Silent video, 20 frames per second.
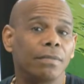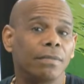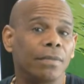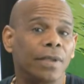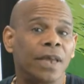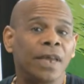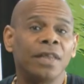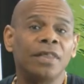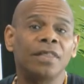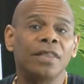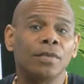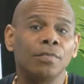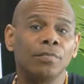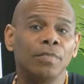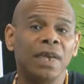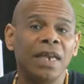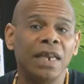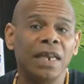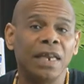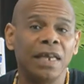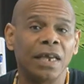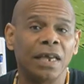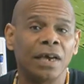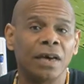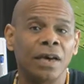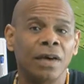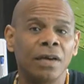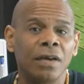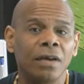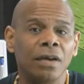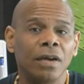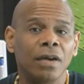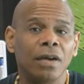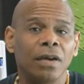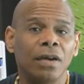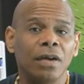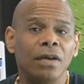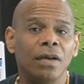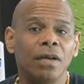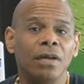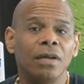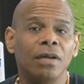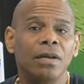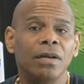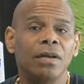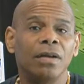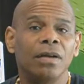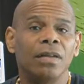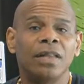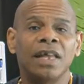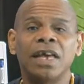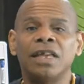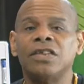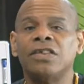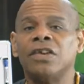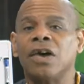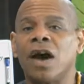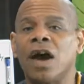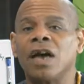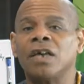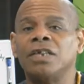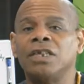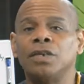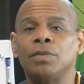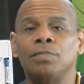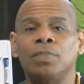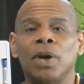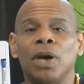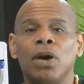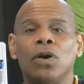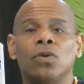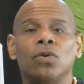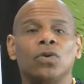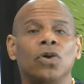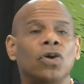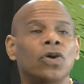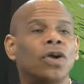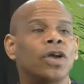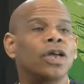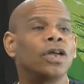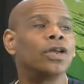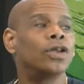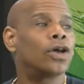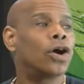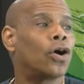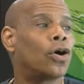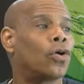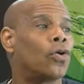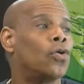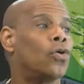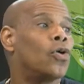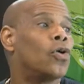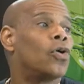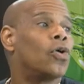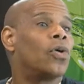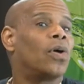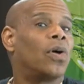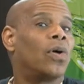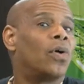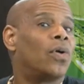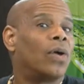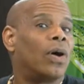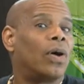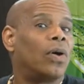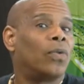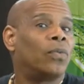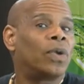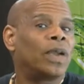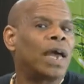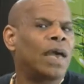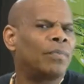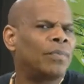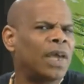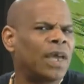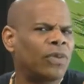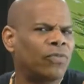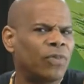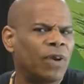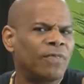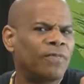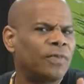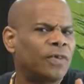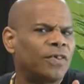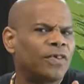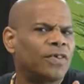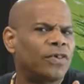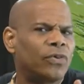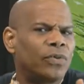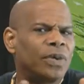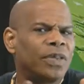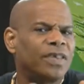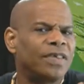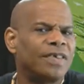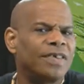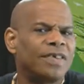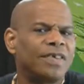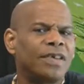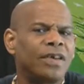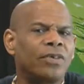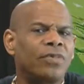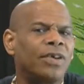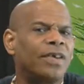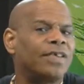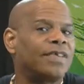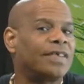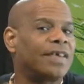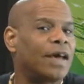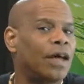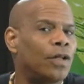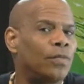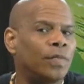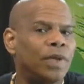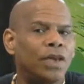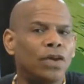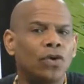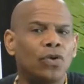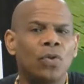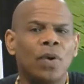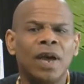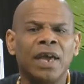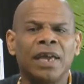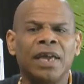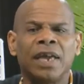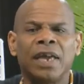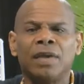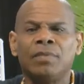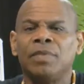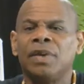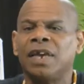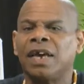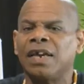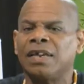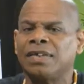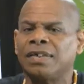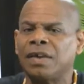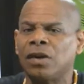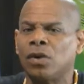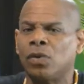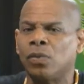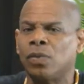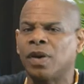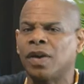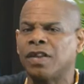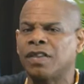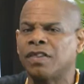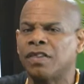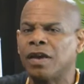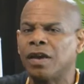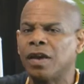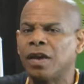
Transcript: in the media that talks about, what I make reference to in the series, Tell Me Who I Am, and I dealt with